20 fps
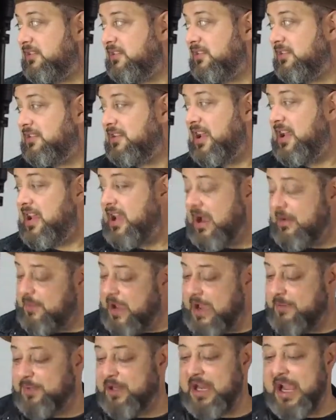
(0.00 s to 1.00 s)
Hey, I'm
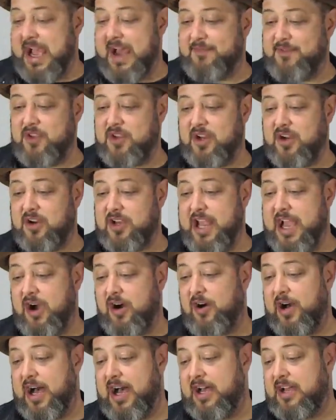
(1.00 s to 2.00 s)
happy to have you here.
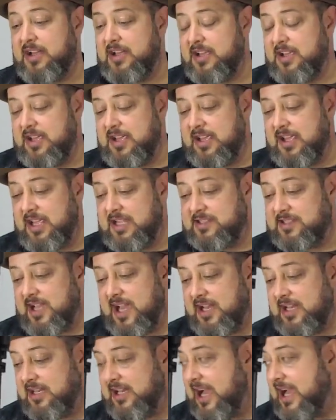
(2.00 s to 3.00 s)
Now, it's
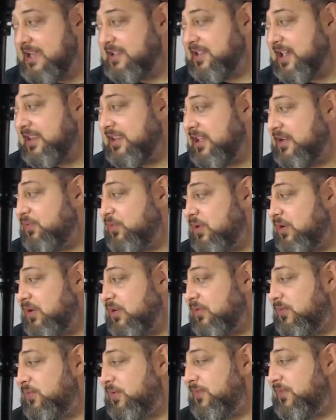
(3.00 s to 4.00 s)
kind of nice. I think
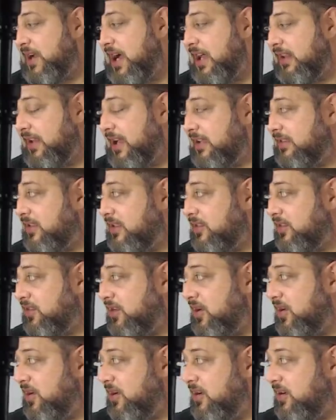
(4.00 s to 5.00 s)
we've got like the
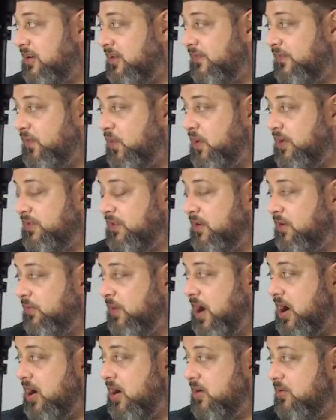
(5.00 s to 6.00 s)
third or fourth in a
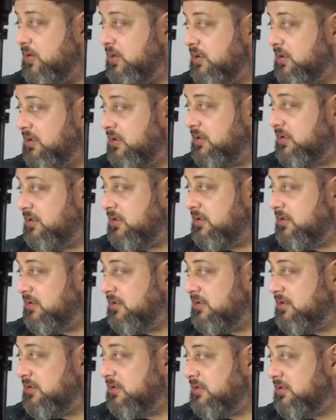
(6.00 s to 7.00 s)
row
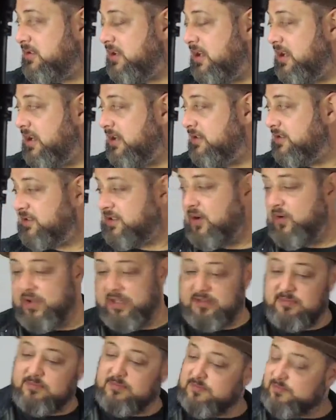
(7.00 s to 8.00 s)
that is
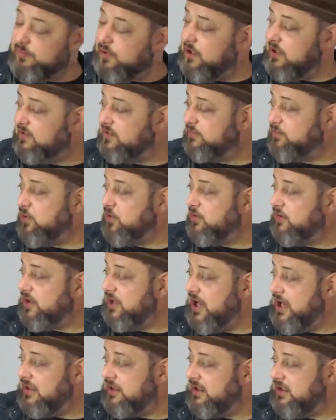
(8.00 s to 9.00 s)
going pretty smoothly,
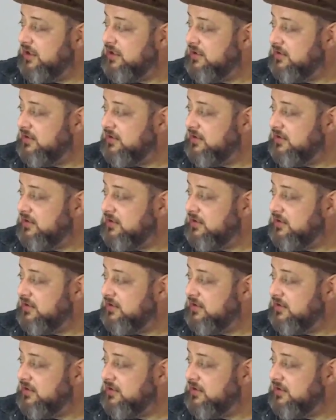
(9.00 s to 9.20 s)
I think.